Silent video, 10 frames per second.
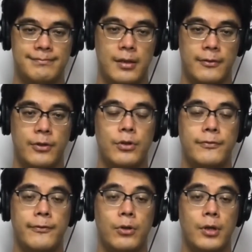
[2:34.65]

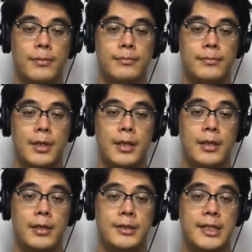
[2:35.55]
Footnote 4.
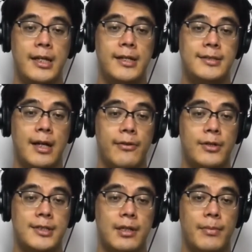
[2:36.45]
J.D. Souther
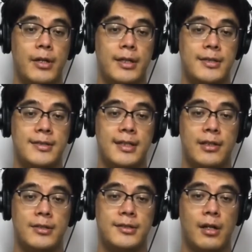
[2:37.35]
is an American
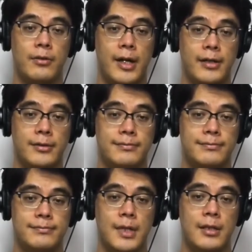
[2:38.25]
singer-songwriter.
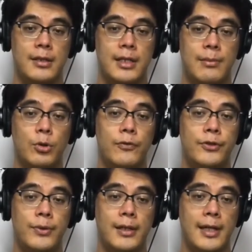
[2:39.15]
He moved
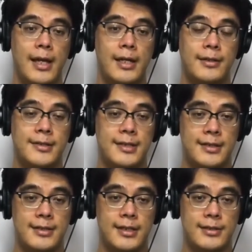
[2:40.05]
to LA in the
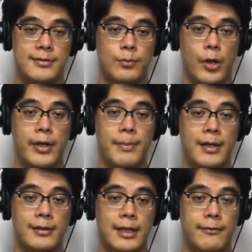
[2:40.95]
60s, where he
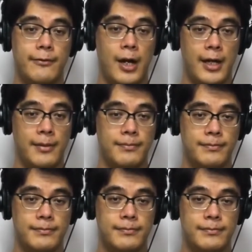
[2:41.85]
met Glenn Frey,
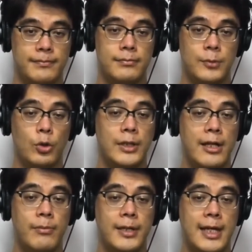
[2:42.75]
who
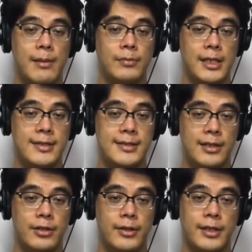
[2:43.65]
later became lead
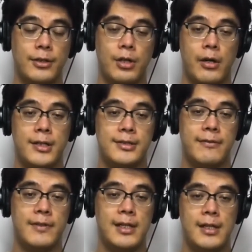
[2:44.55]
singer and guitarist
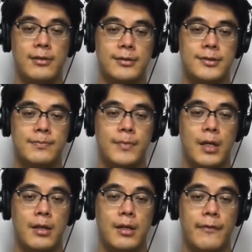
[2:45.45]
of the Eagles.
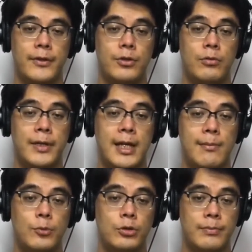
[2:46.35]
The two
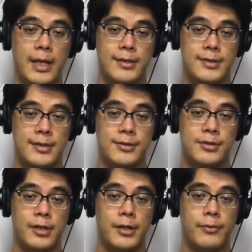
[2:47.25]
became roommates and
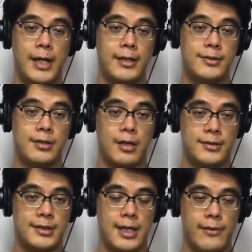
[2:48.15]
started writing
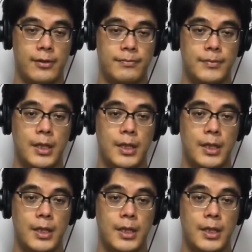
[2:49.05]
songs together.